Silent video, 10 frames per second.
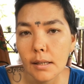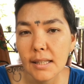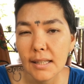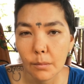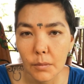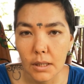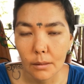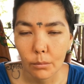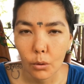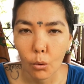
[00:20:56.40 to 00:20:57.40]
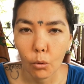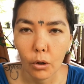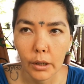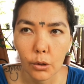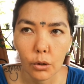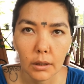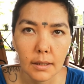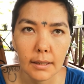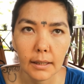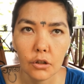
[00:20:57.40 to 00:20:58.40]
symptom, or you
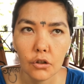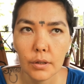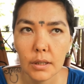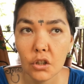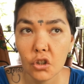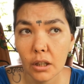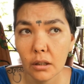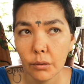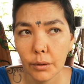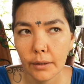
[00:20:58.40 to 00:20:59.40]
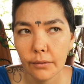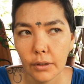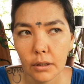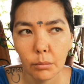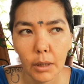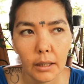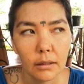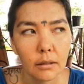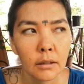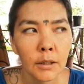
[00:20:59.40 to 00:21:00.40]
can say just in general, I feel
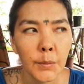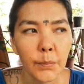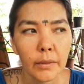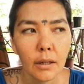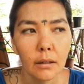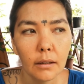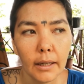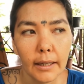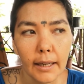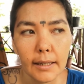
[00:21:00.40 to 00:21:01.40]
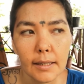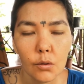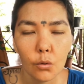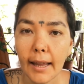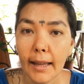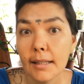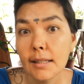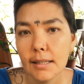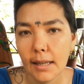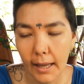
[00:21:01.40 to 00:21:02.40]
my legs
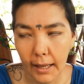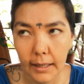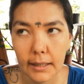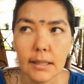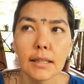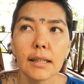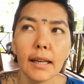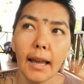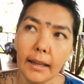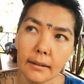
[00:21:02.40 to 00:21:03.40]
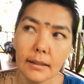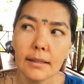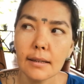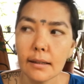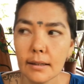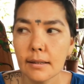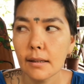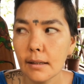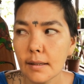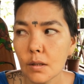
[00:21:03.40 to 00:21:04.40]
and head and this and this
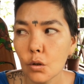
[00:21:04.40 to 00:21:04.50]
and this.